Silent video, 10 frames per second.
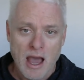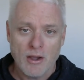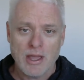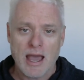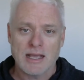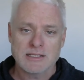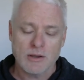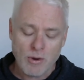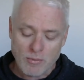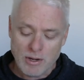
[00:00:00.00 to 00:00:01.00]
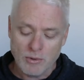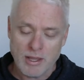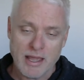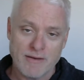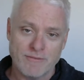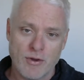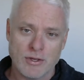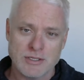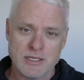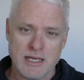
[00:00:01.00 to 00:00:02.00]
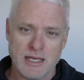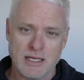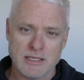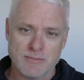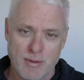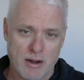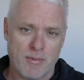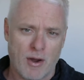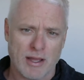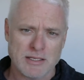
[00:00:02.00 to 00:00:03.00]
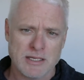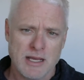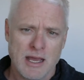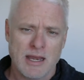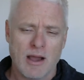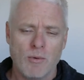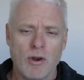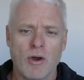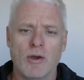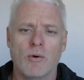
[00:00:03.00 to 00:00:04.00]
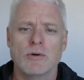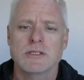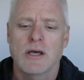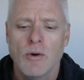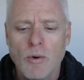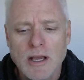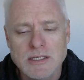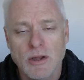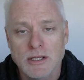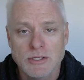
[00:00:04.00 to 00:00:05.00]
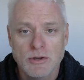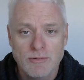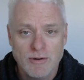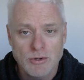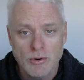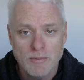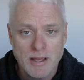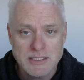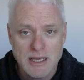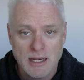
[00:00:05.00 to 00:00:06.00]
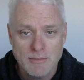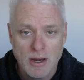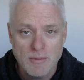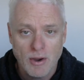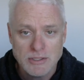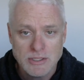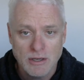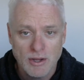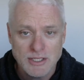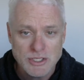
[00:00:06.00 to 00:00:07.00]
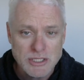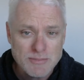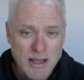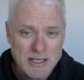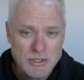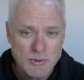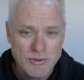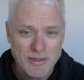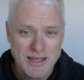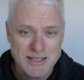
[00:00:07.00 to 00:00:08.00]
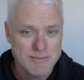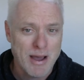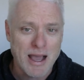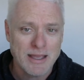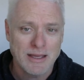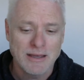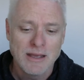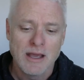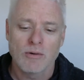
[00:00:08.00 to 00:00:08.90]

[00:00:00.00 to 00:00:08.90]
Okay, so what we're looking at first is motorbikes. Now, what I also always like to do if we're talking about selling motorbikes online is just make sure that there's a market.